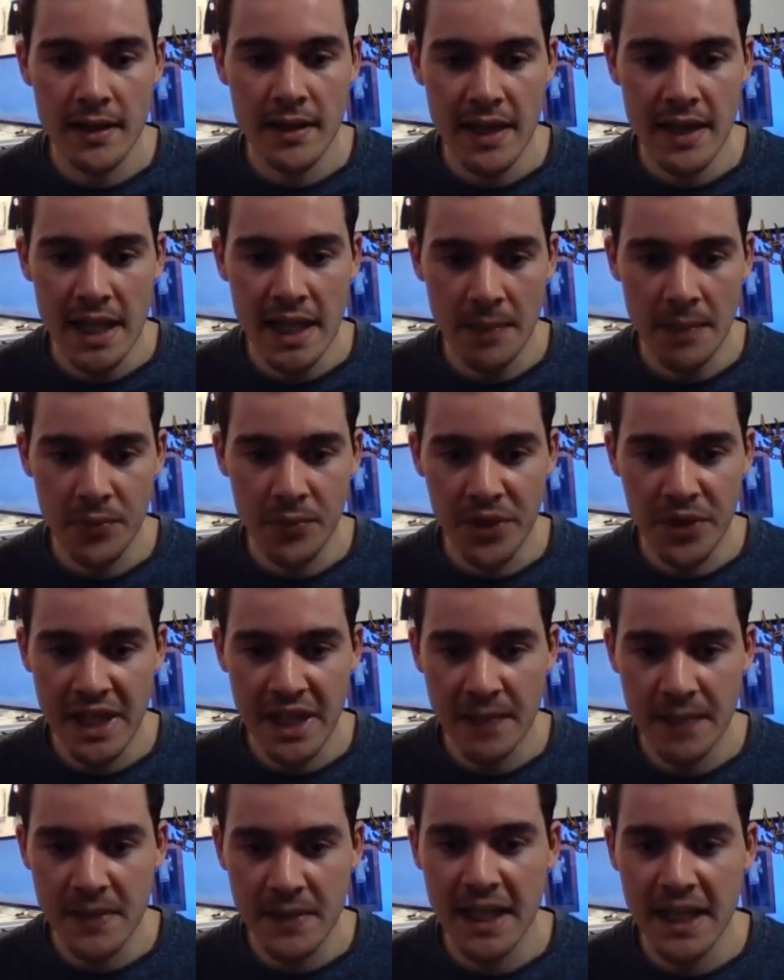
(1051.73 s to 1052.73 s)
The
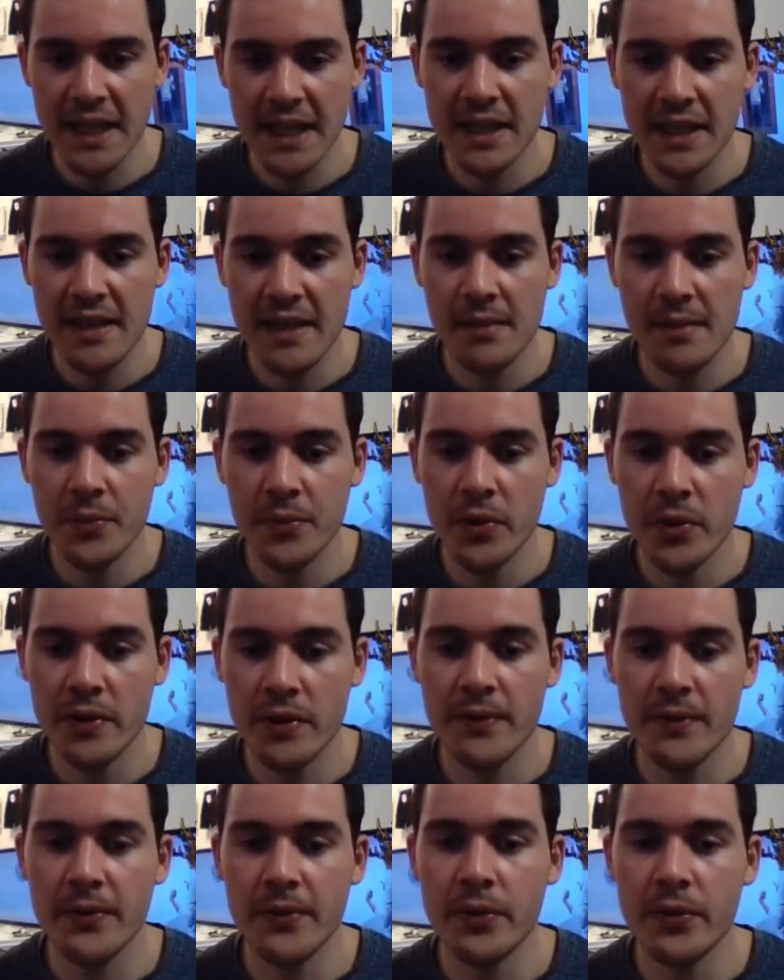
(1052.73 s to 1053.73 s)
preempt handler is
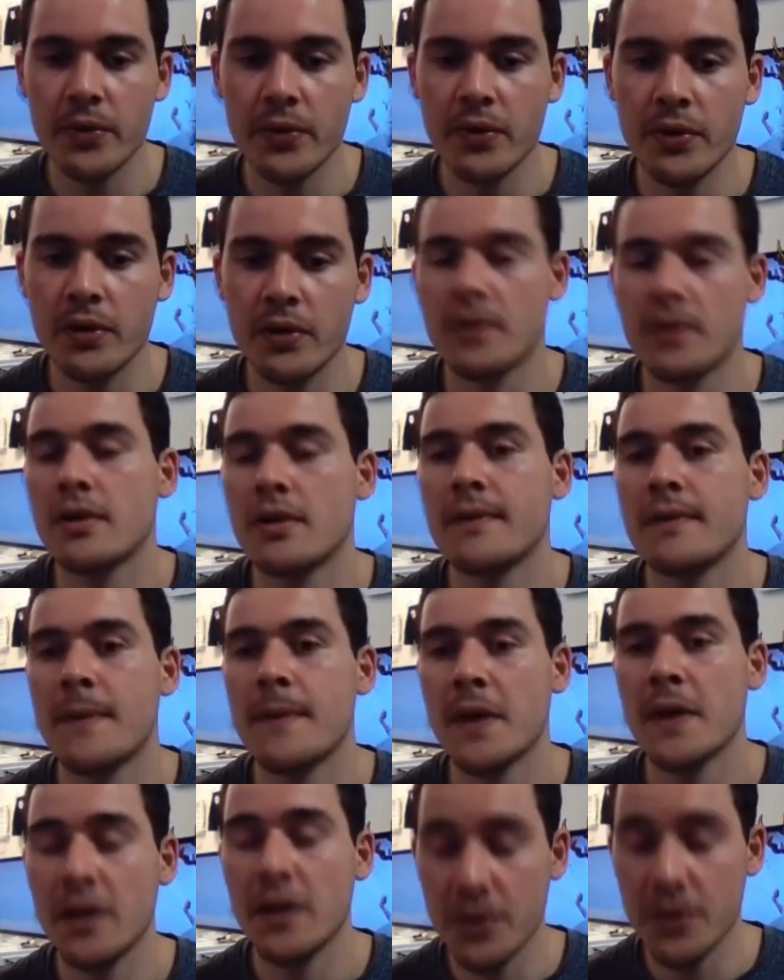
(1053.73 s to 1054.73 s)
important for
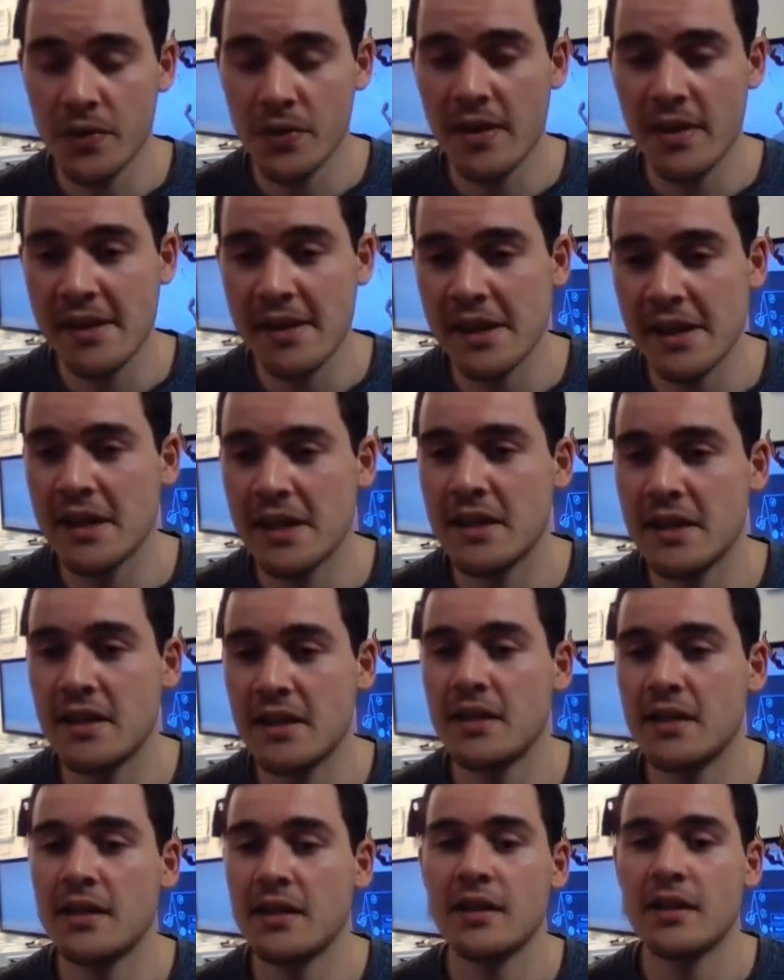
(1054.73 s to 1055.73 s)

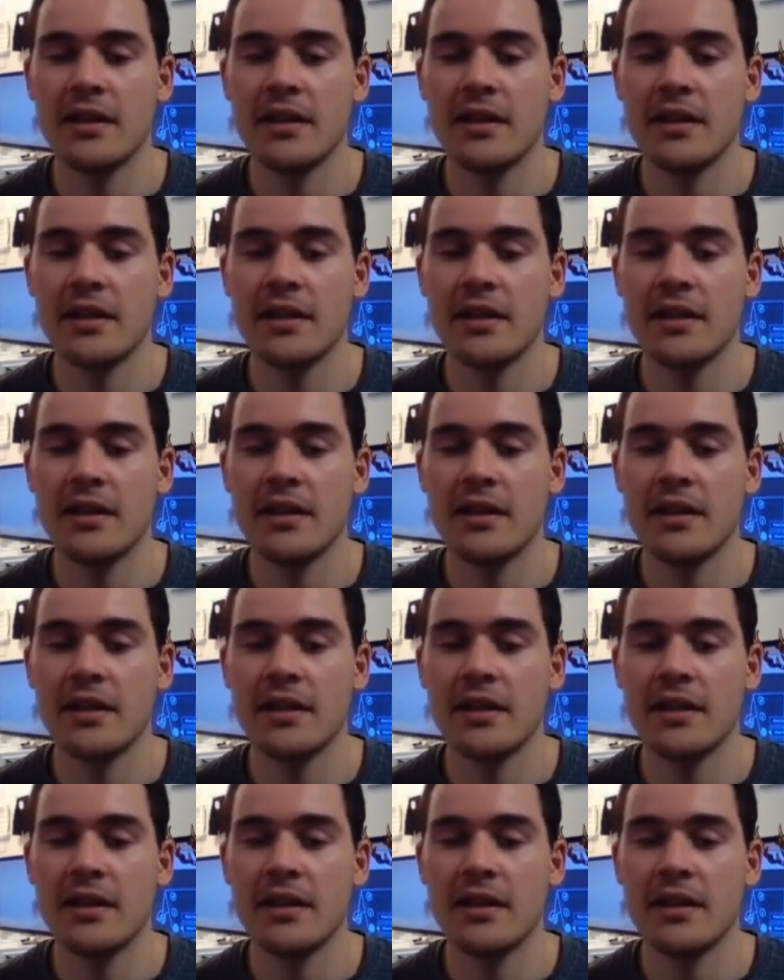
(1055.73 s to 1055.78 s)
Control-CN